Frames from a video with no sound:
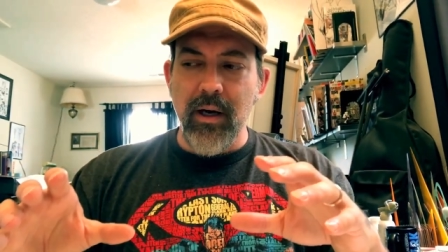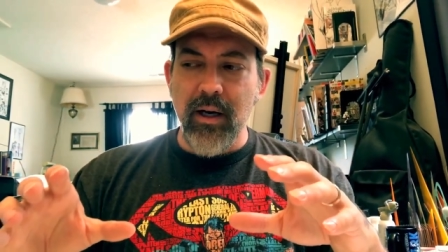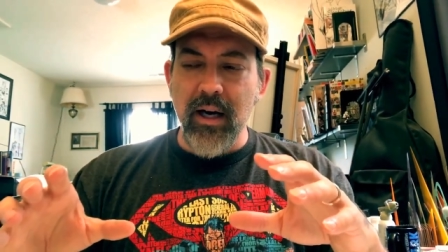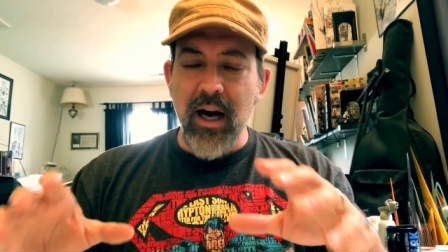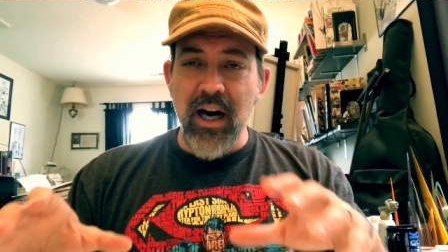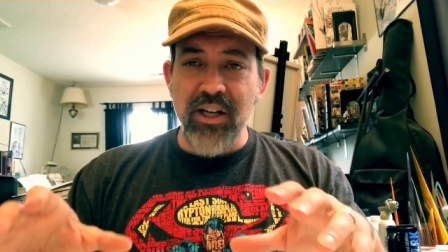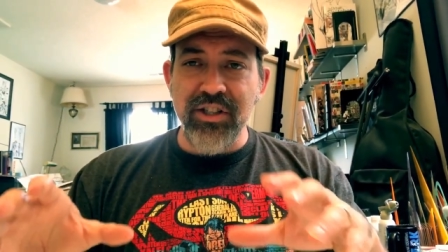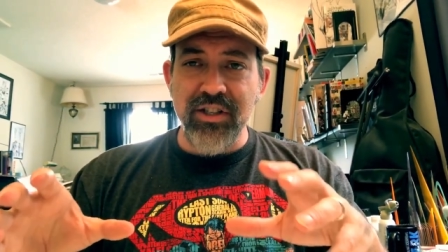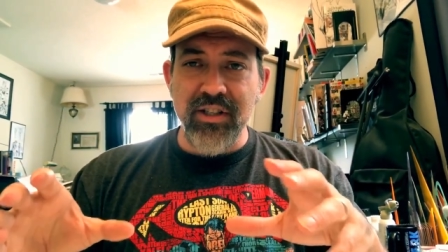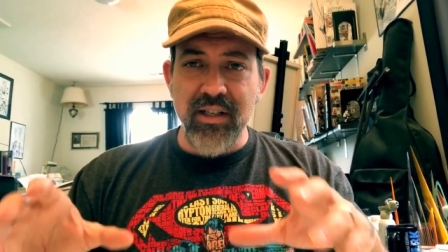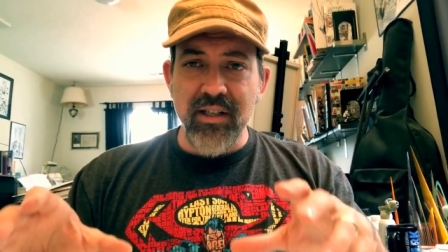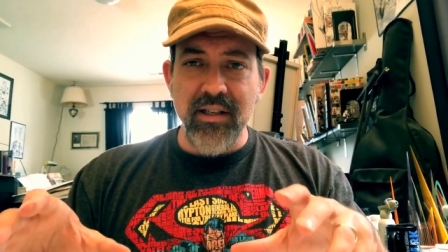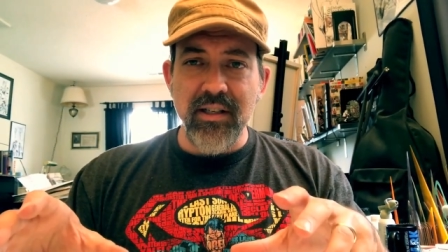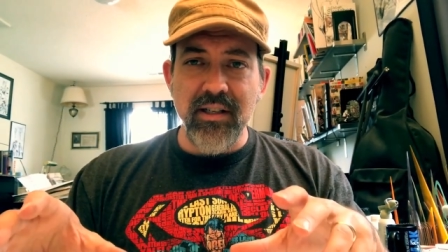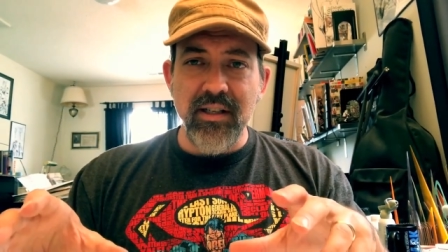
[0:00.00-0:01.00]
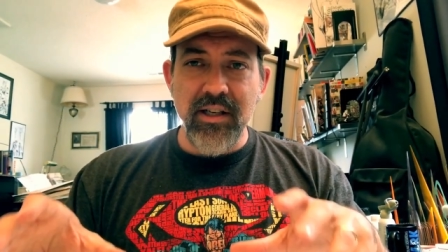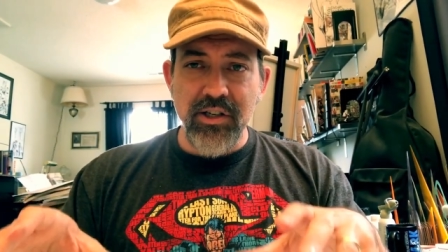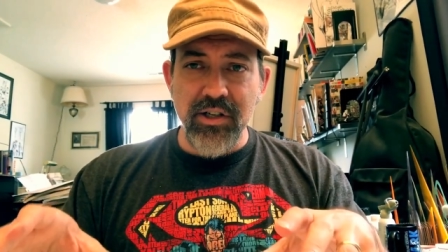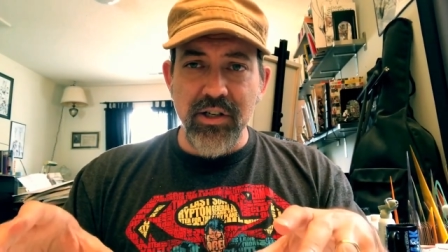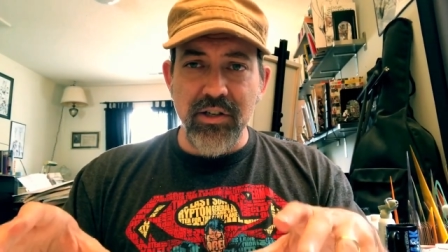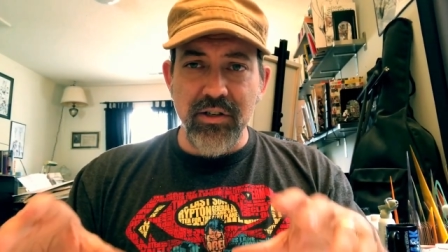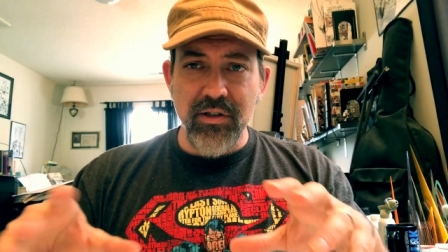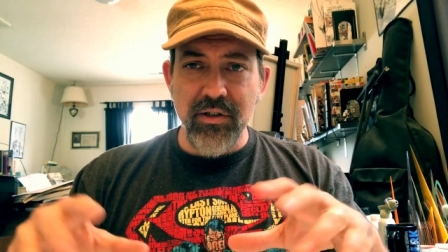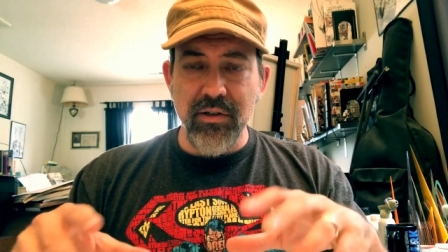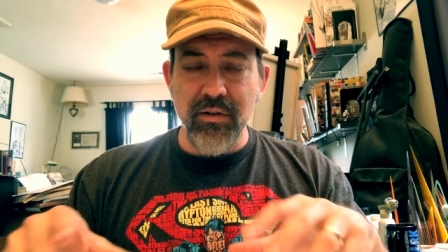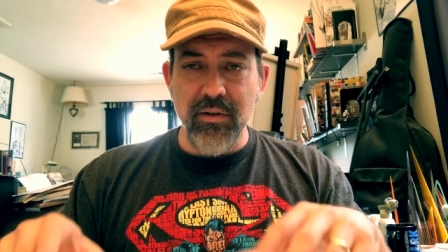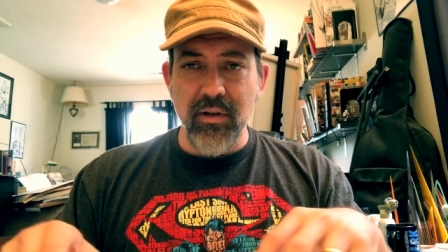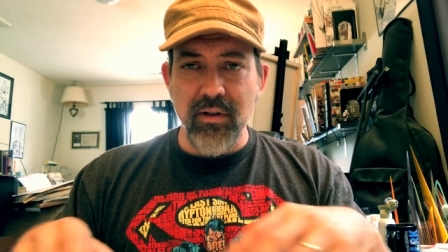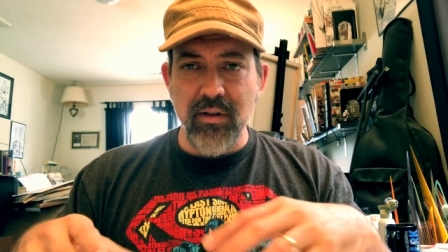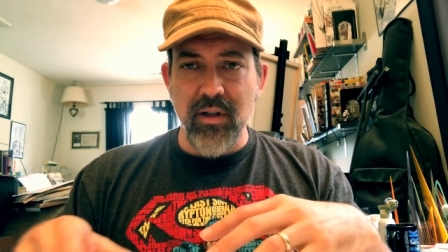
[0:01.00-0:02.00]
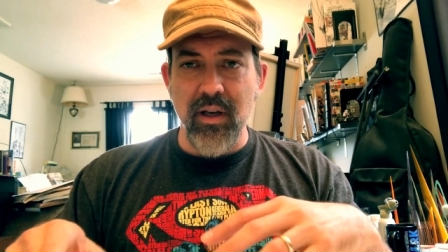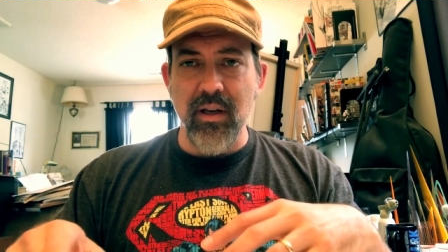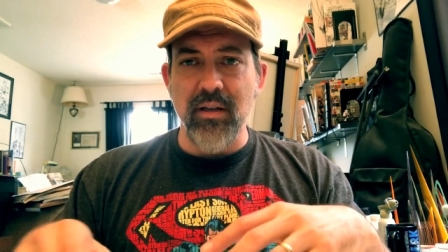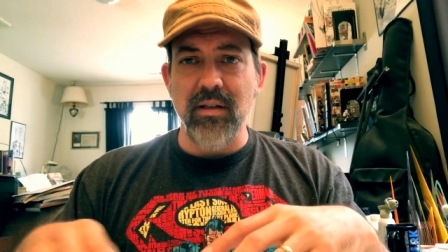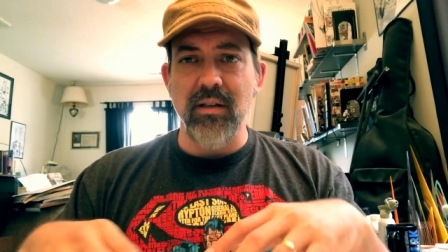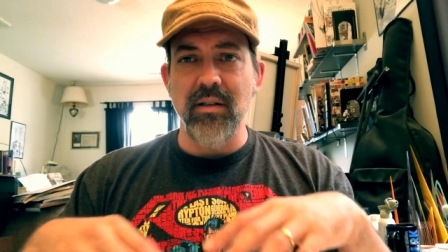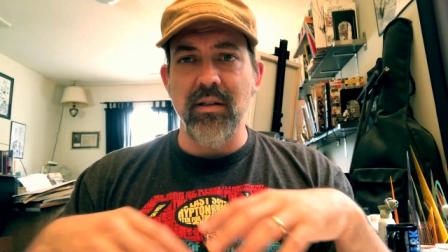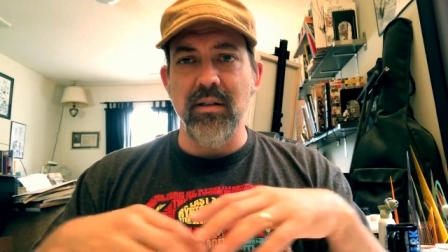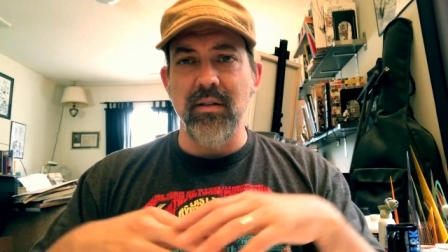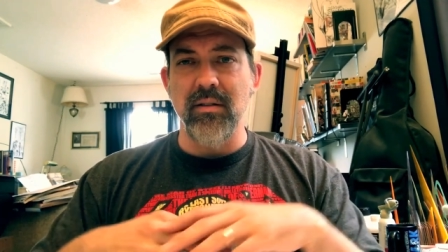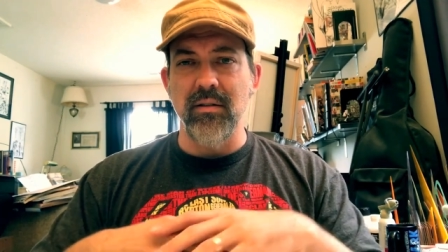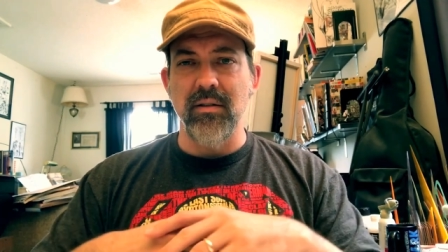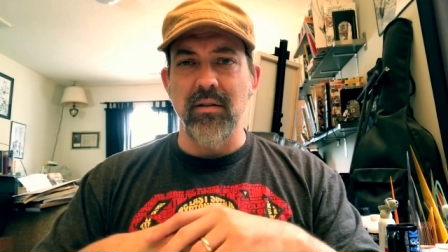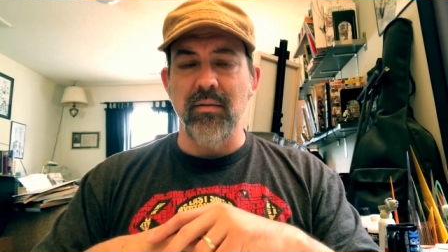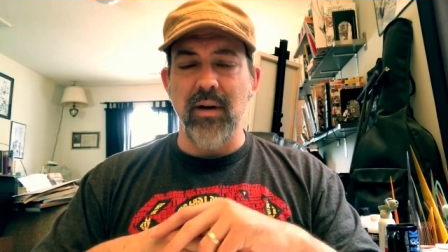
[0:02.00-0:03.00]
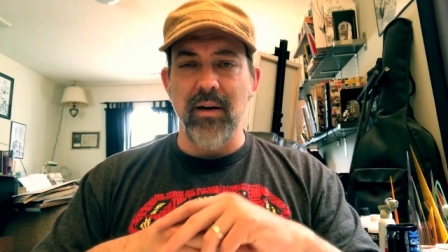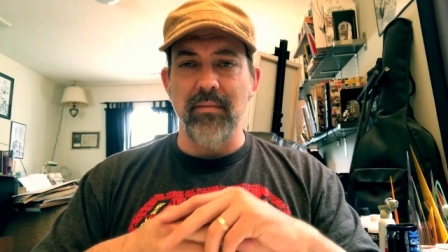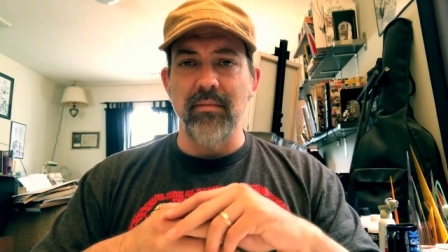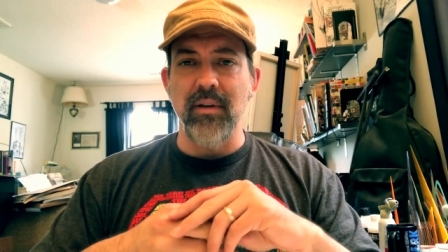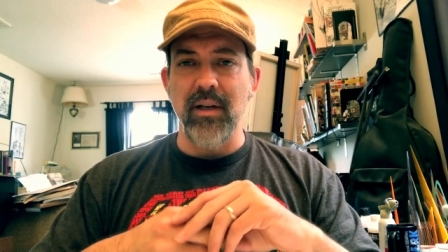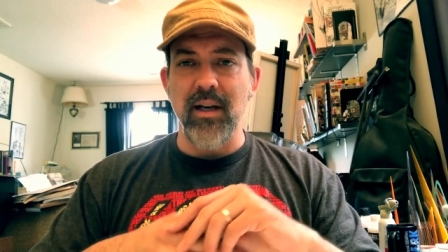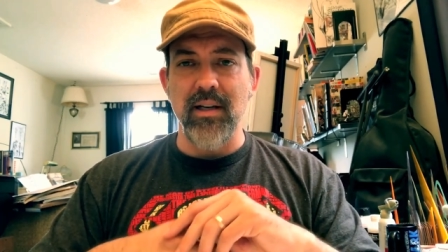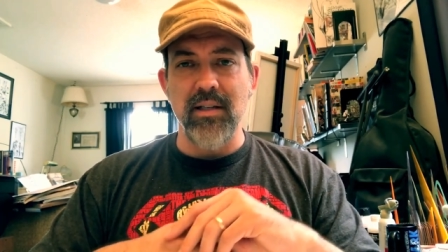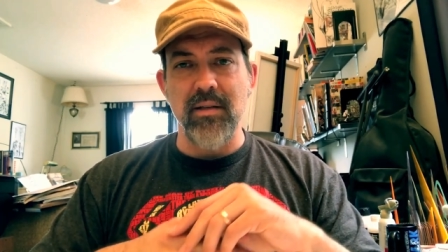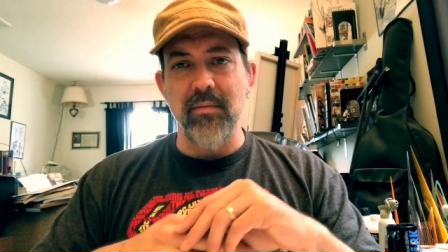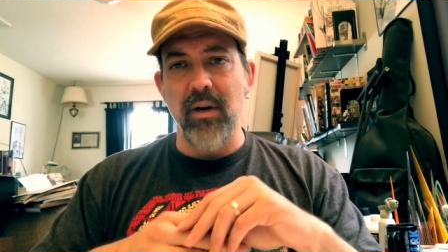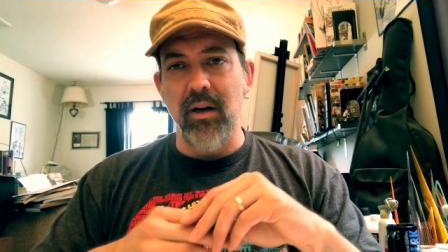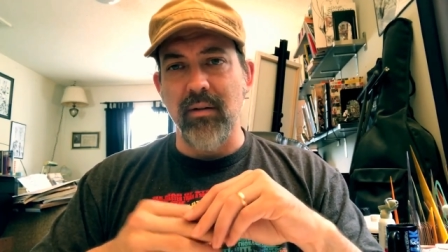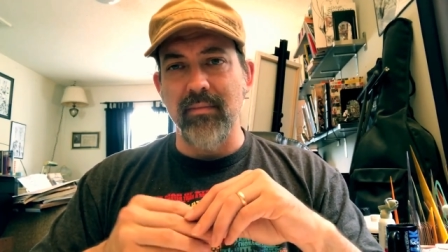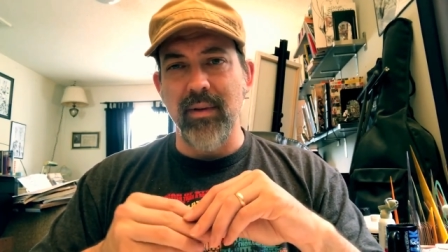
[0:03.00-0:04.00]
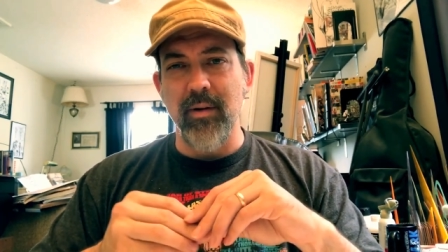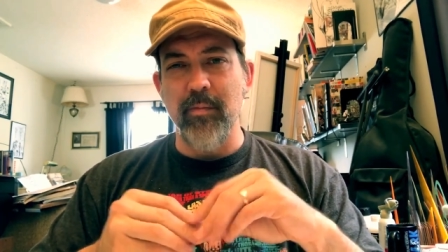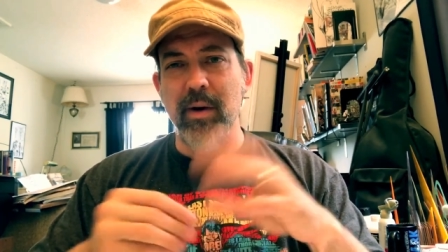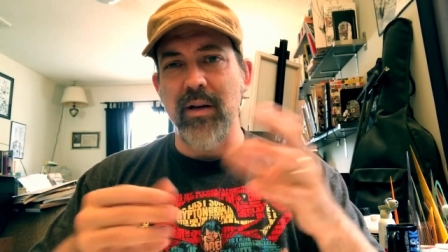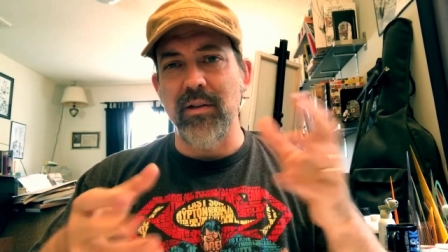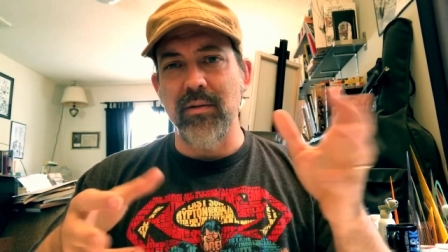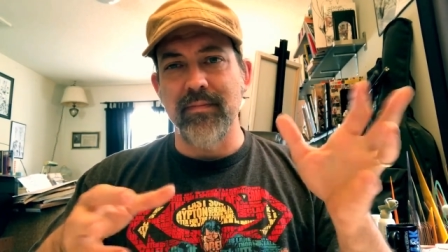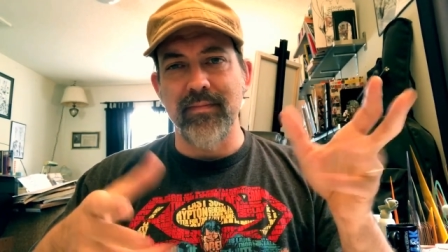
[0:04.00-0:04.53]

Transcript: conscious decision to do those things until, you know, I realized in my, about,